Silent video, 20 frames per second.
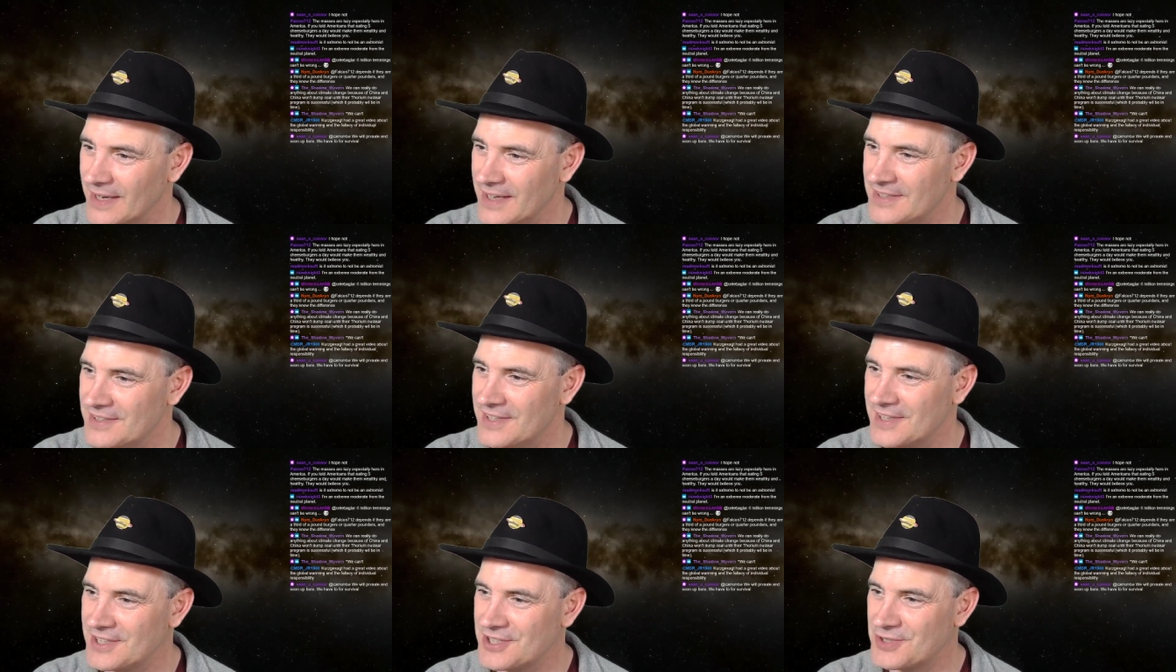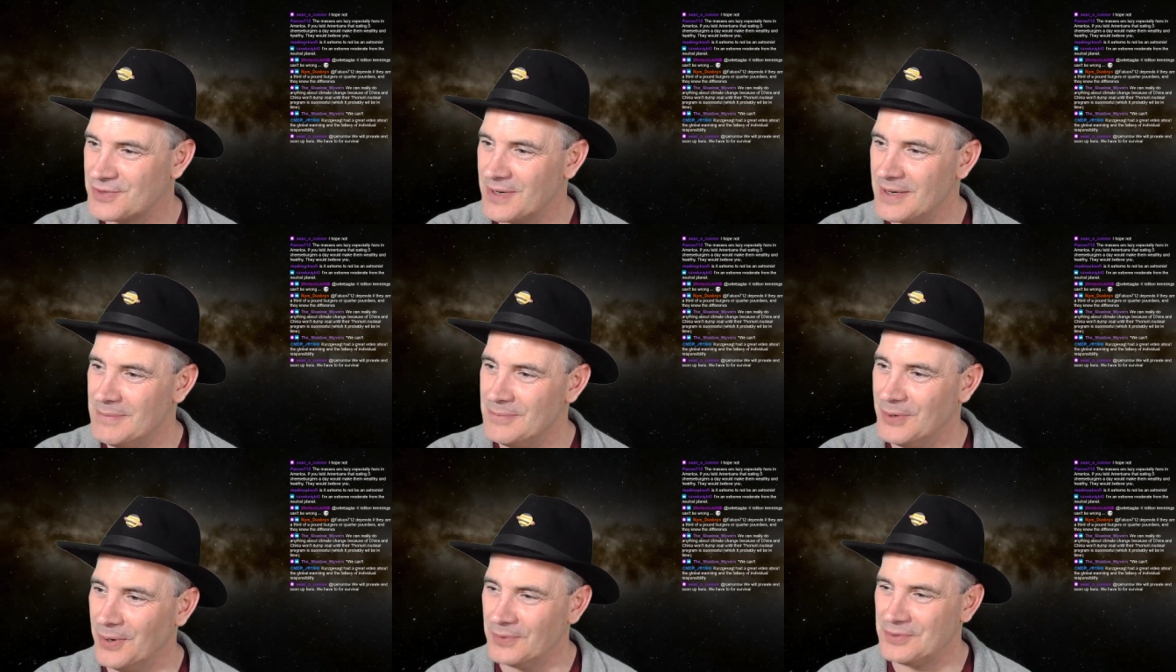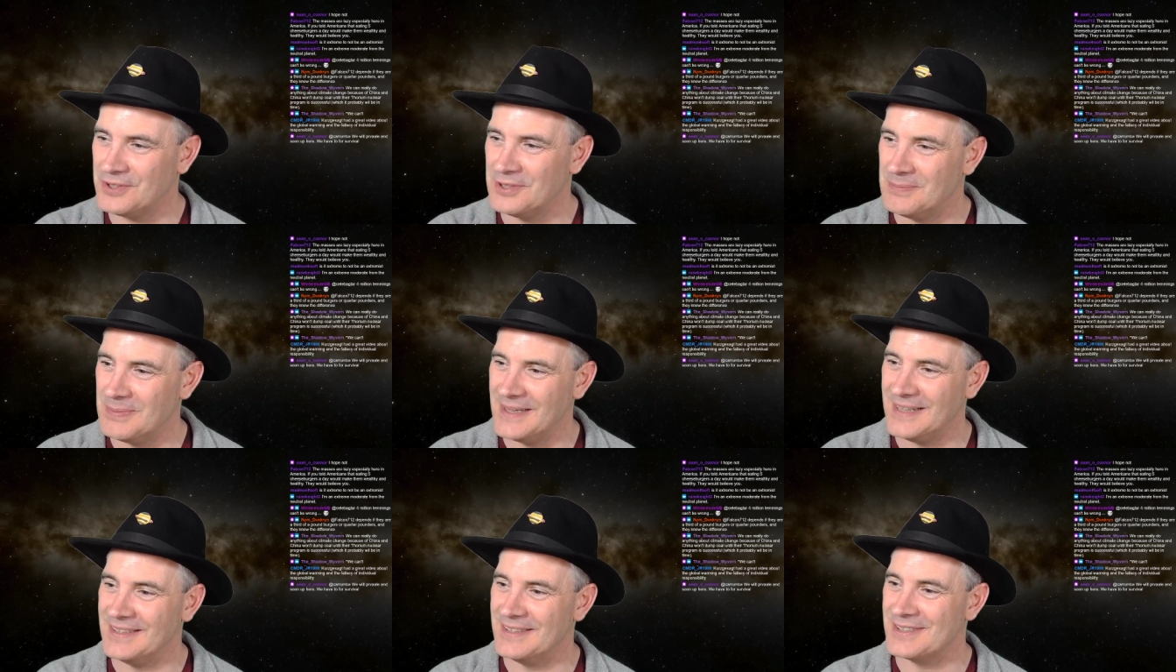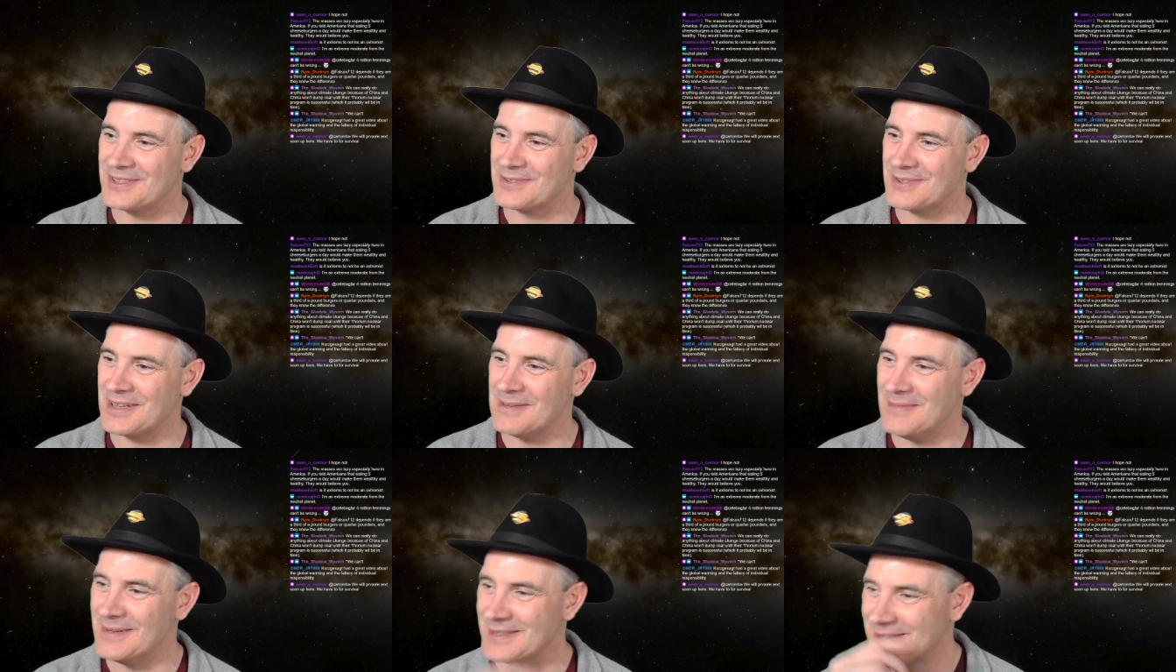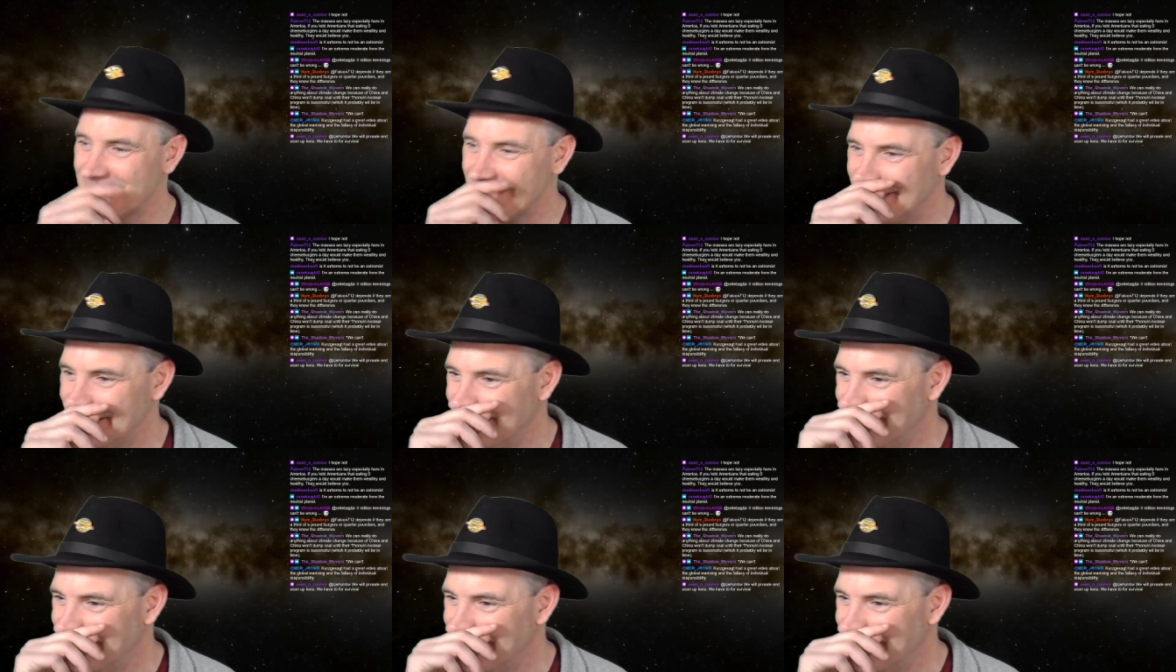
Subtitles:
It's extreme not to be an extremist.